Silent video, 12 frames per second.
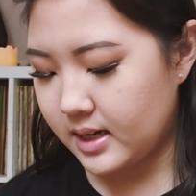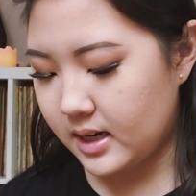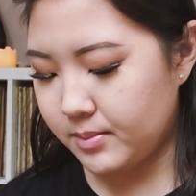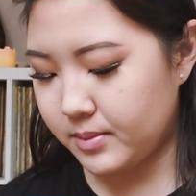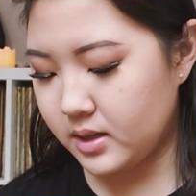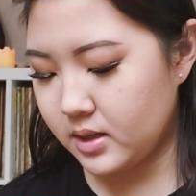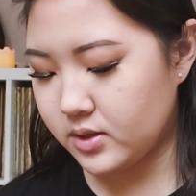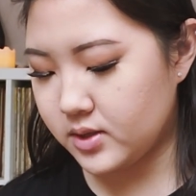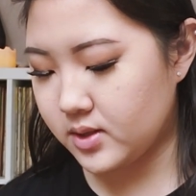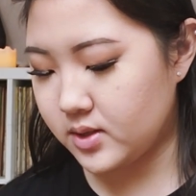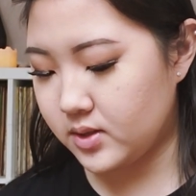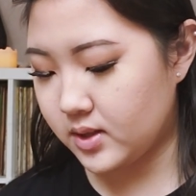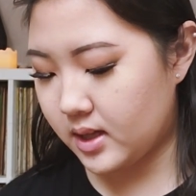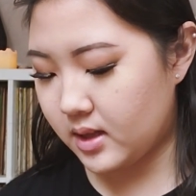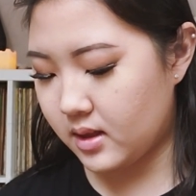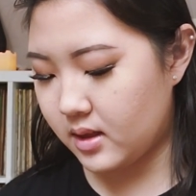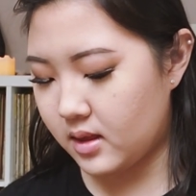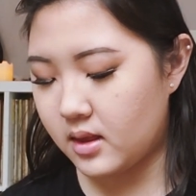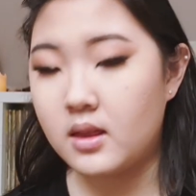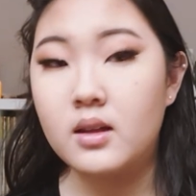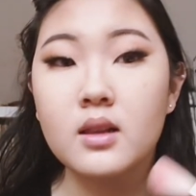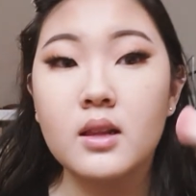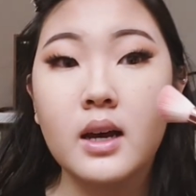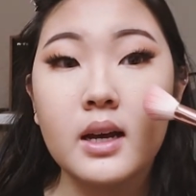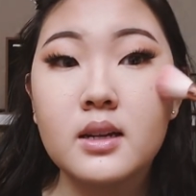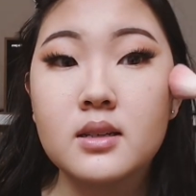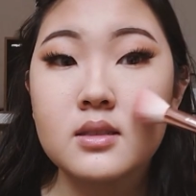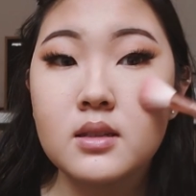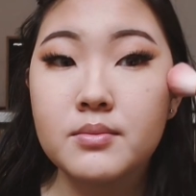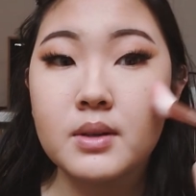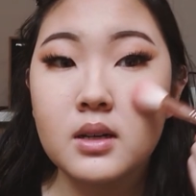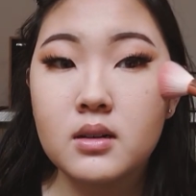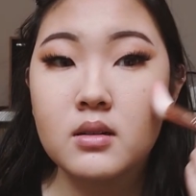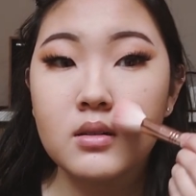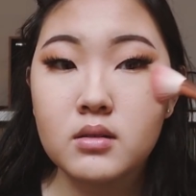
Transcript: I'm gonna just do like the lightest amount.